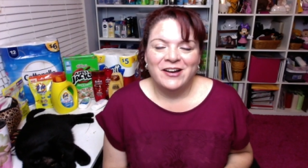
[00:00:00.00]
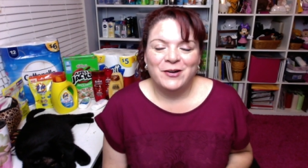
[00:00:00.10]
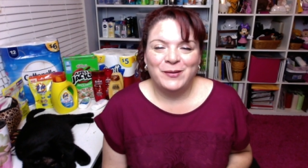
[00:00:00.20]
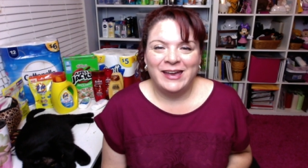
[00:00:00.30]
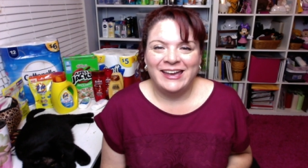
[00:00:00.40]

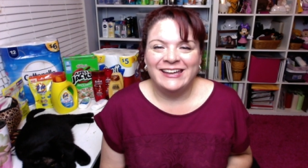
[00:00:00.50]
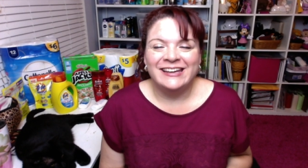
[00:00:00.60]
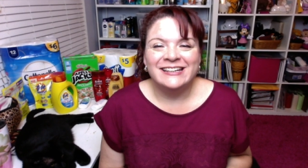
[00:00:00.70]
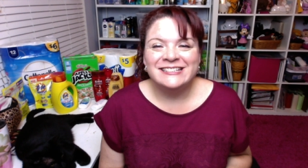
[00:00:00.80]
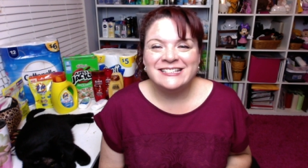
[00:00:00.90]

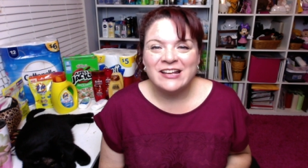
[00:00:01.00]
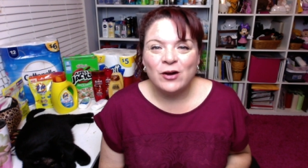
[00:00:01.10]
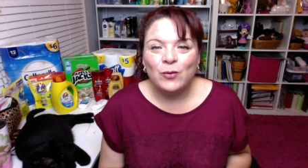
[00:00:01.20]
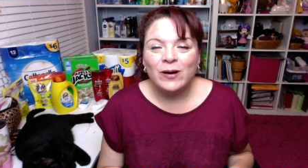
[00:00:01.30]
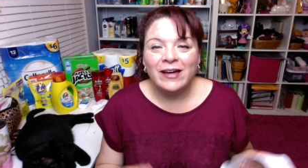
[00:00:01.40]
Okay,
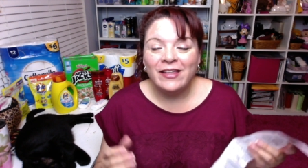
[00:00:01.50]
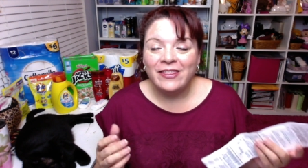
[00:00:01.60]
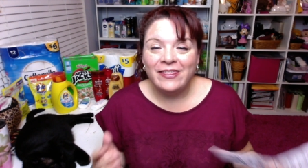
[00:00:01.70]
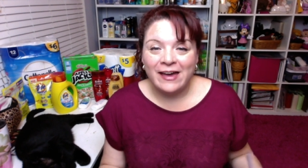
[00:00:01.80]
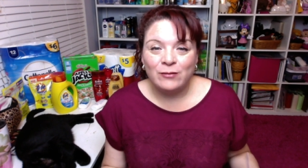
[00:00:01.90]
so
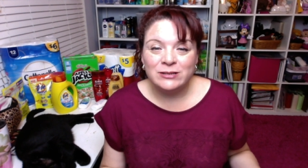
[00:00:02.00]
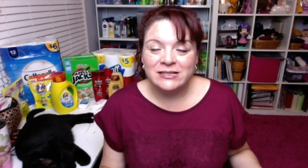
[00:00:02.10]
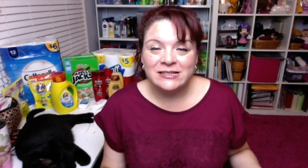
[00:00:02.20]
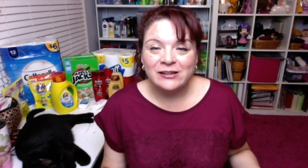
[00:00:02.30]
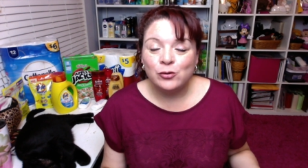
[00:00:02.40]
that
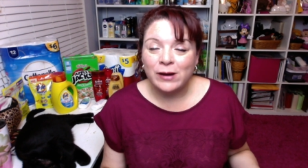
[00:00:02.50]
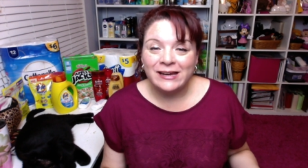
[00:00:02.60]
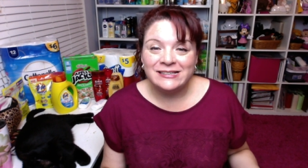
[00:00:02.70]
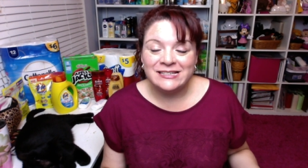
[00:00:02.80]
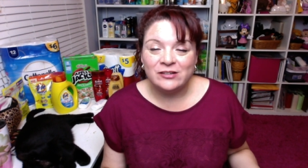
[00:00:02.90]
was a
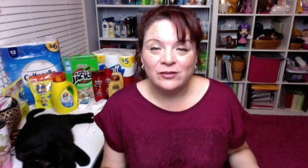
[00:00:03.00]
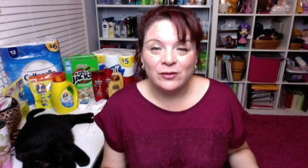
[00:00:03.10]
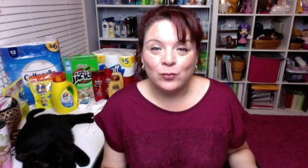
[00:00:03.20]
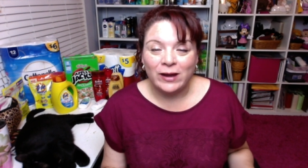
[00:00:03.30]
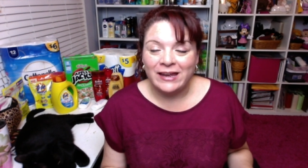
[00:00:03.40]
great deal,
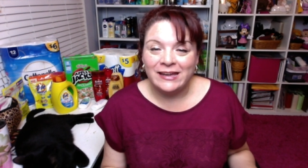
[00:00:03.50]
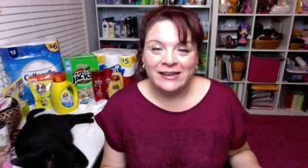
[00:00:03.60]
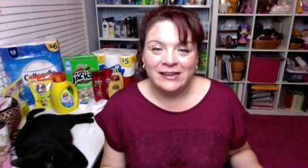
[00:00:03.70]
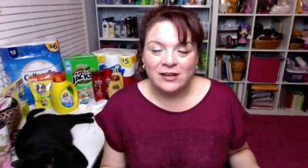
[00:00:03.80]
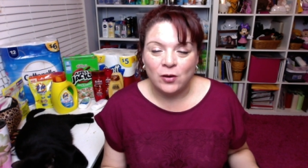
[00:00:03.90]
the
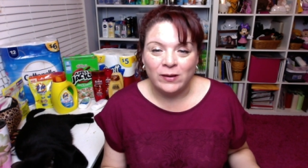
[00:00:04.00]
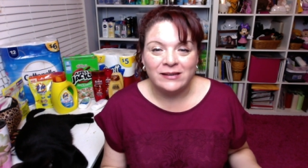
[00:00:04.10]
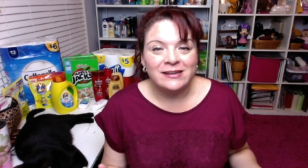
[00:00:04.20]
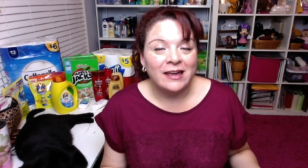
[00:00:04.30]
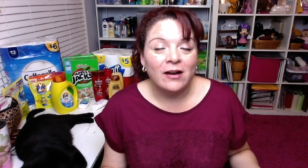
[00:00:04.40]
way, you know,
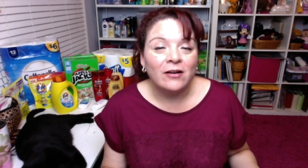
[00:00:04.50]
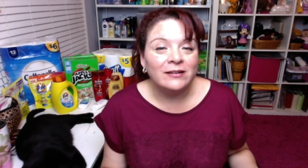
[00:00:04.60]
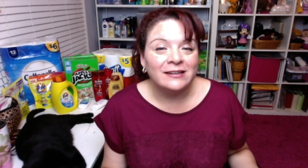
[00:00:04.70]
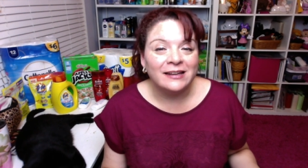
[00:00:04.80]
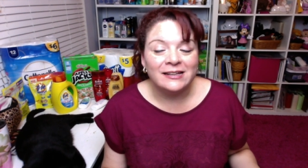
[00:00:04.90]
it
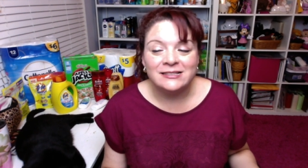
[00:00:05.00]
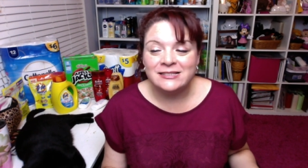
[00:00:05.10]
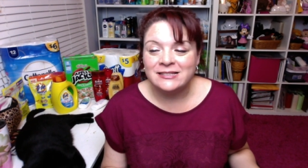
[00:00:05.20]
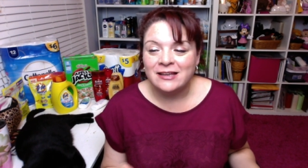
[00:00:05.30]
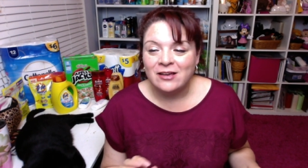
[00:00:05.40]

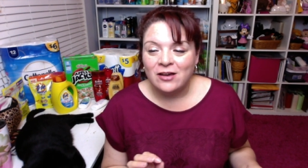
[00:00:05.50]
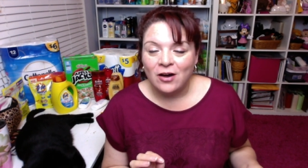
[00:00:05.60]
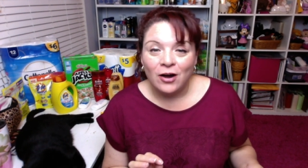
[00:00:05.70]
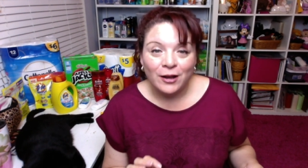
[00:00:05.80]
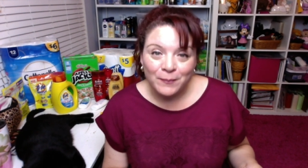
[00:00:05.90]
calculates
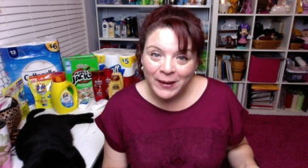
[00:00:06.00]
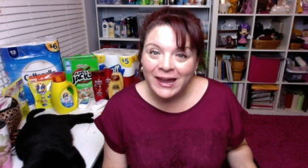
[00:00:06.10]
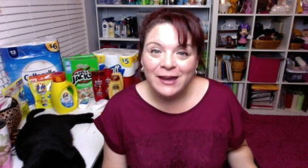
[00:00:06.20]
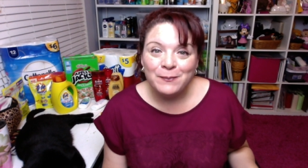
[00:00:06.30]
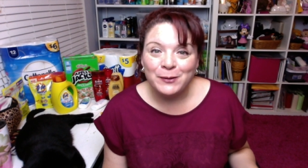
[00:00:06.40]
on
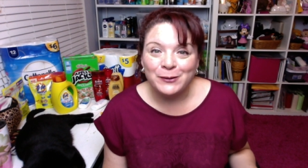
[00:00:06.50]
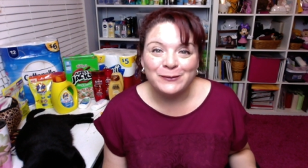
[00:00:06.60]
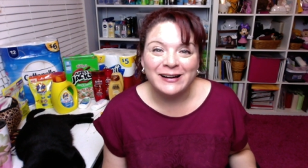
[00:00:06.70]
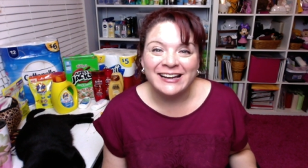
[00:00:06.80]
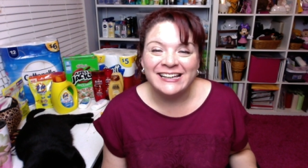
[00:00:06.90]
paper,
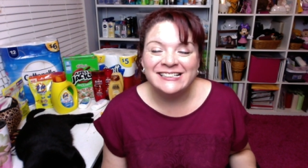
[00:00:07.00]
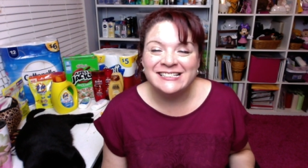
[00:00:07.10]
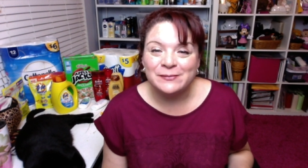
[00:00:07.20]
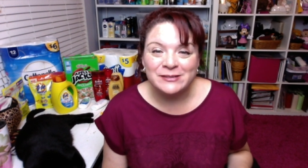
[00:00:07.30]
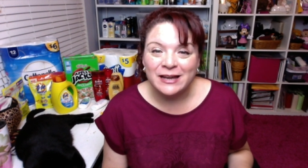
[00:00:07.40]
right?
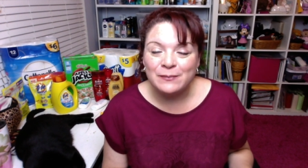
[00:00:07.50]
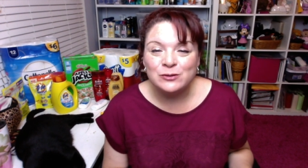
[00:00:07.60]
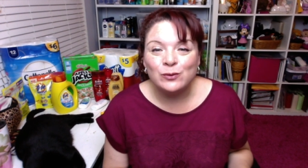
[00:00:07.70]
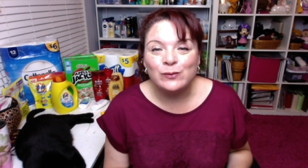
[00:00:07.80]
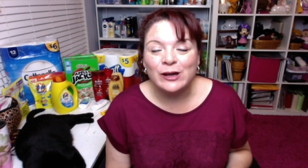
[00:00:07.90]

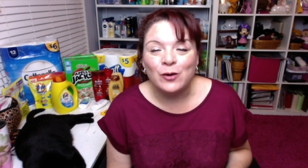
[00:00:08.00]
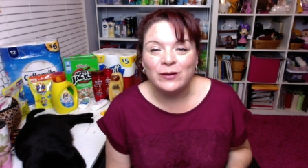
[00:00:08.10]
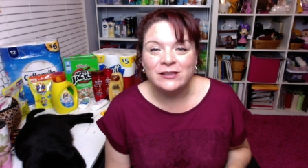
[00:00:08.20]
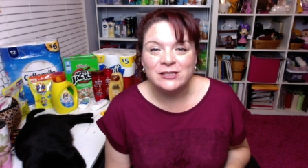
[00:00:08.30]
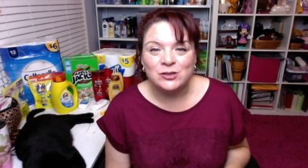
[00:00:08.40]
Sometimes when we go
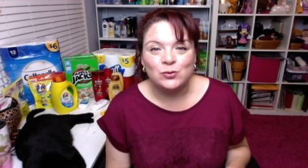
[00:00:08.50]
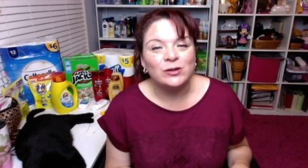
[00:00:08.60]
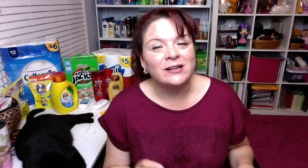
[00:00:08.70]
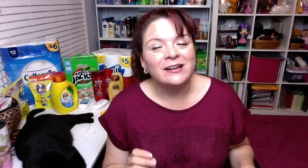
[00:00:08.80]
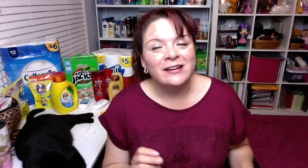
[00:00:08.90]
in the
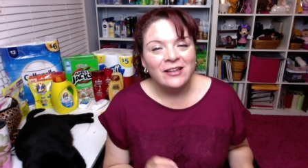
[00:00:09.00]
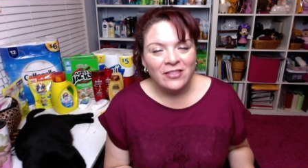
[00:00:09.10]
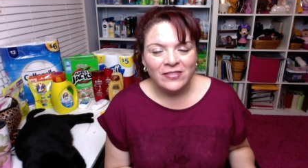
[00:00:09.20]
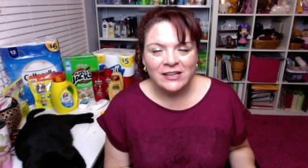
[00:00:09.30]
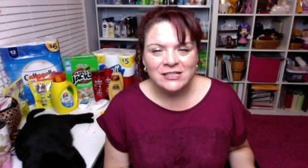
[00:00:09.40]
store,
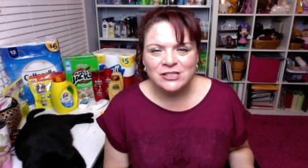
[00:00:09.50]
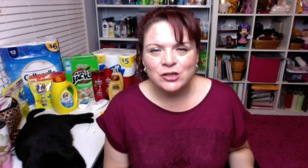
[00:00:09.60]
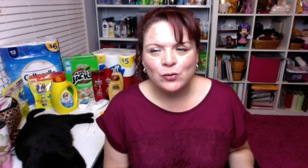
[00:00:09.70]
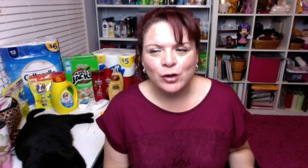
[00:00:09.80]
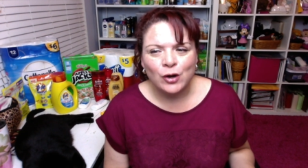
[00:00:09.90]
things
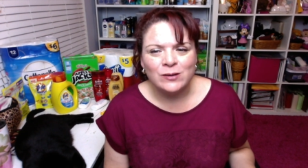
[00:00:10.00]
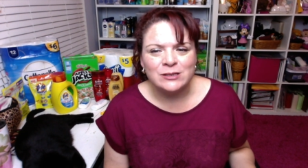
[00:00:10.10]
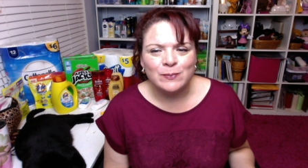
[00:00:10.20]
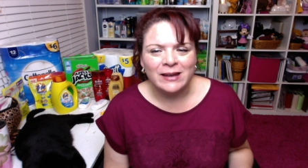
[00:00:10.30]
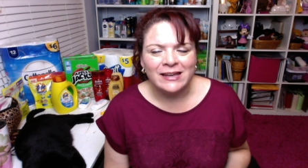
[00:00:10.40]
don't go as
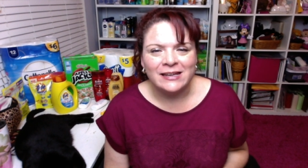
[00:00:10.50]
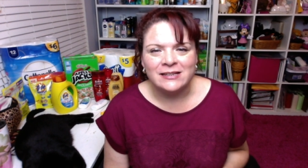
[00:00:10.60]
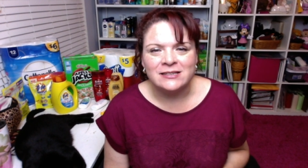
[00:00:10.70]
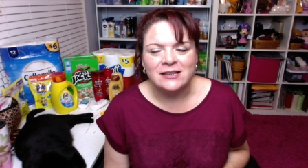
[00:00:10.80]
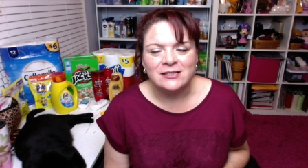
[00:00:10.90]

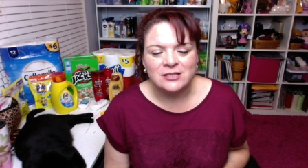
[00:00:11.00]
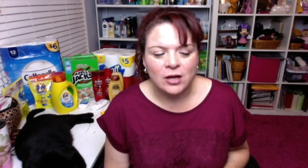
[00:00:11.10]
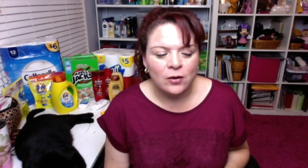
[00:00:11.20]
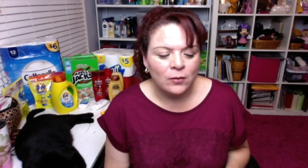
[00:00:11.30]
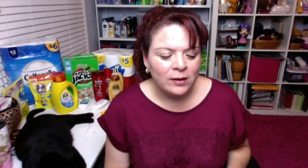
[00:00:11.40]
planned.
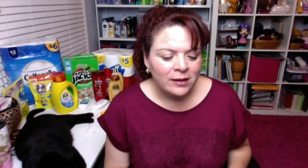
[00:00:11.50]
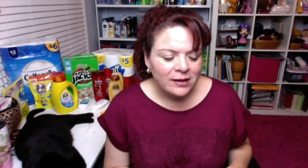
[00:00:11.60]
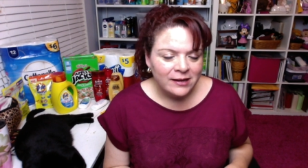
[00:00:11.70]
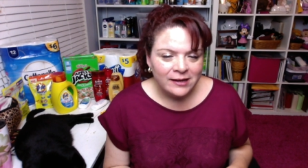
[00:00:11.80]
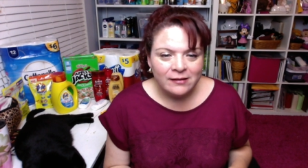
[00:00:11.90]
So
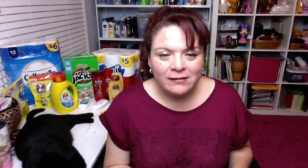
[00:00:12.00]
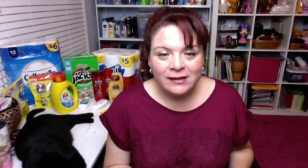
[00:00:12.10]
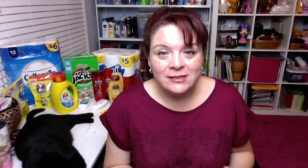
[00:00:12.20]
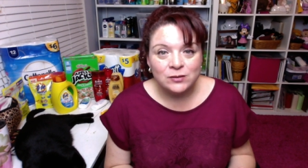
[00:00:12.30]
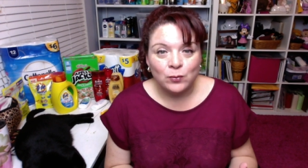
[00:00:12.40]
here
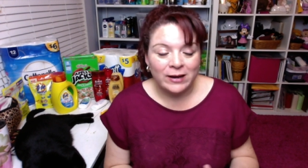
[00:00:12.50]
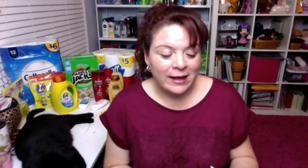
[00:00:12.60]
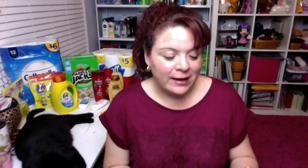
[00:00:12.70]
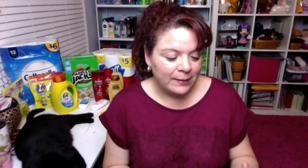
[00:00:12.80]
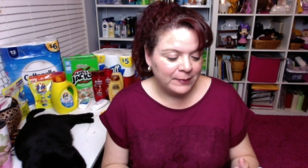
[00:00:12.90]
is what
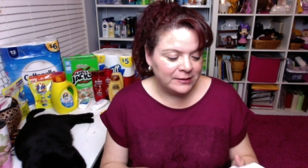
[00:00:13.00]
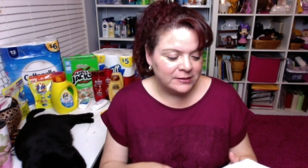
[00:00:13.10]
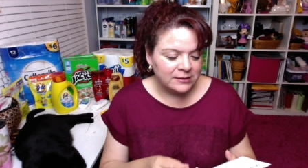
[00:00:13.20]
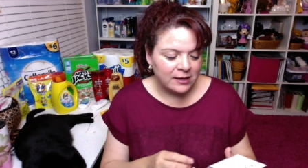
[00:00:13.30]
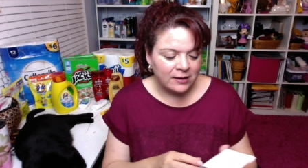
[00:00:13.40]

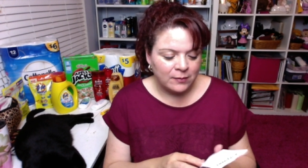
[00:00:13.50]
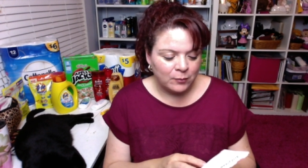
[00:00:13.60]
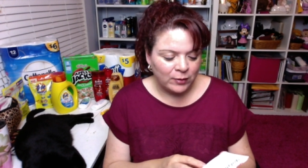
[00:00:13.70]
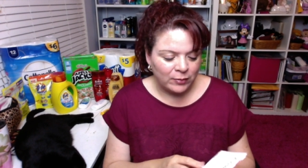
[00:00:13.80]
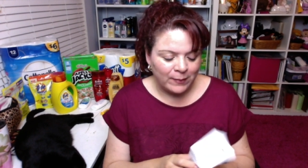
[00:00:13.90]
happened um,
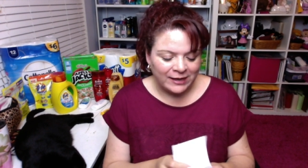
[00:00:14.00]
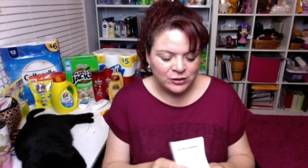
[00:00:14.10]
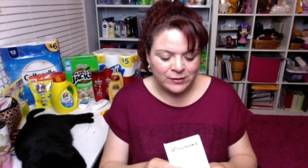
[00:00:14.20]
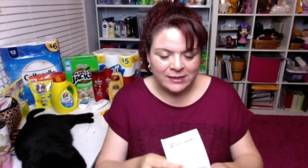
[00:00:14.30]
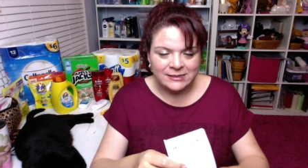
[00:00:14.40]
with my
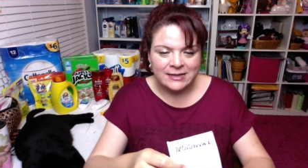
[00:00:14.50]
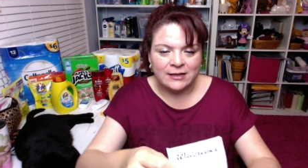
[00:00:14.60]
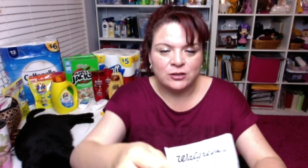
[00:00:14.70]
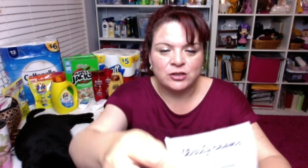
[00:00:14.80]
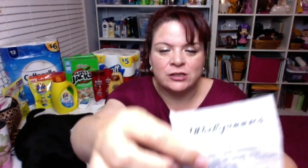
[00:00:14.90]

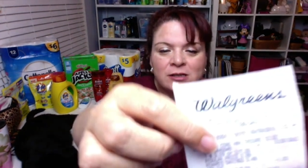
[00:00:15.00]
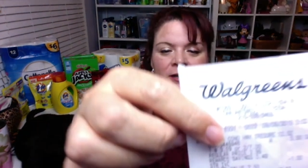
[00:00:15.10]
transaction.